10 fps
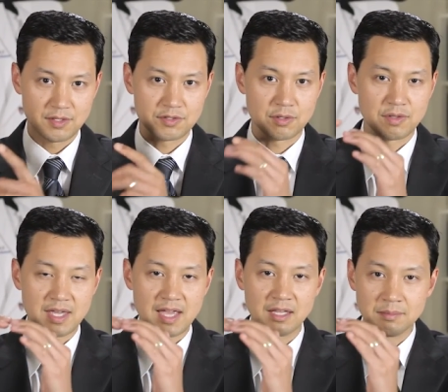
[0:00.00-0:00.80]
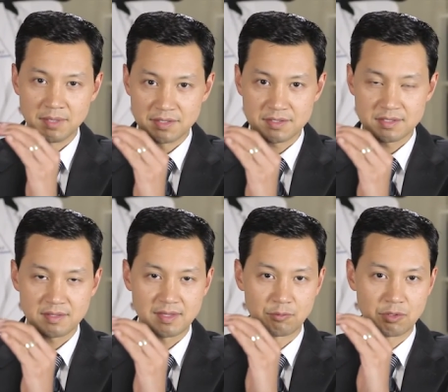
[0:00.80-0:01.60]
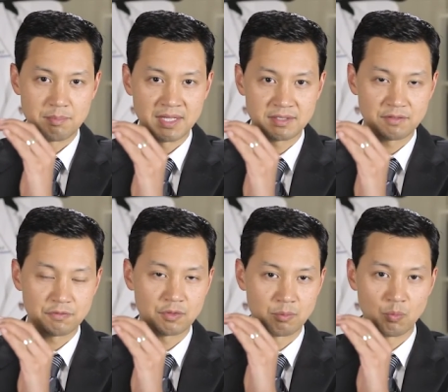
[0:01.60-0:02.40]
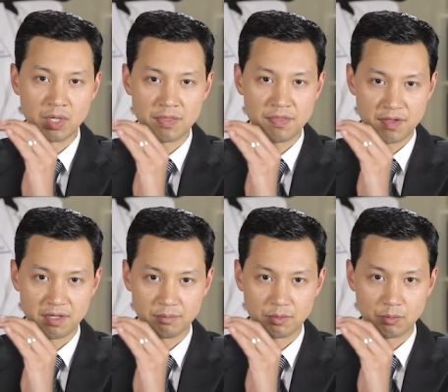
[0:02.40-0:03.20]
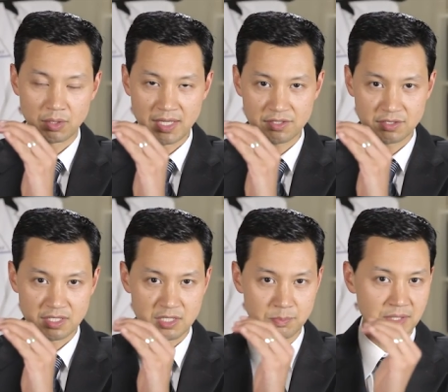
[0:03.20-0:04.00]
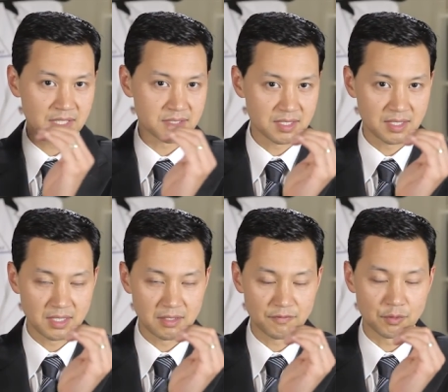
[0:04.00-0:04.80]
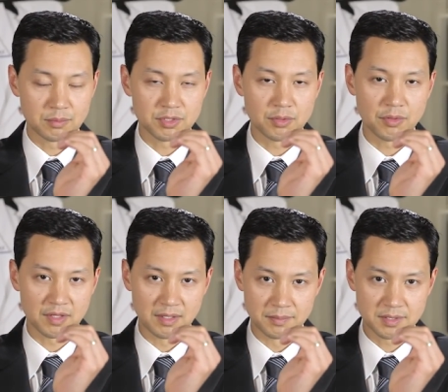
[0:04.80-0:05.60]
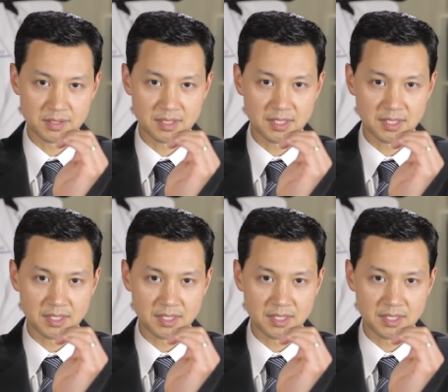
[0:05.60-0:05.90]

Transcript: So the elements that were meant to form one thumb will actually split and form two thumbs.